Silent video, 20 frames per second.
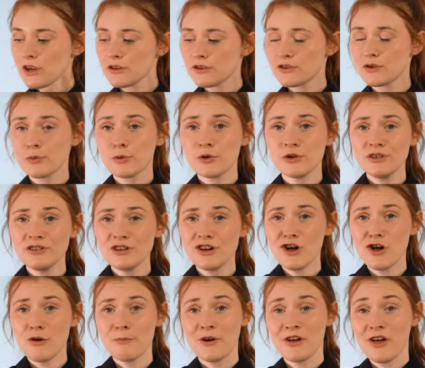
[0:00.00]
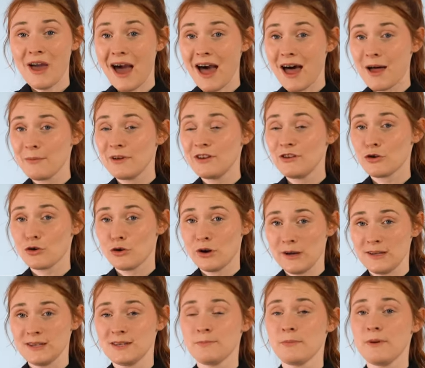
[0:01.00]
So we're going to talk about Almond
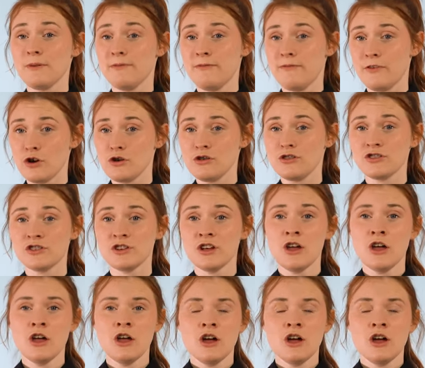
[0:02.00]
Crisp first.